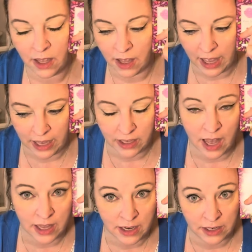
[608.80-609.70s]
I had
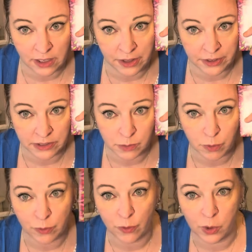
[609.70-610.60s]
gotten out of clearance
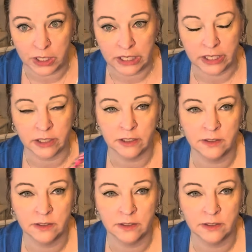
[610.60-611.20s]
before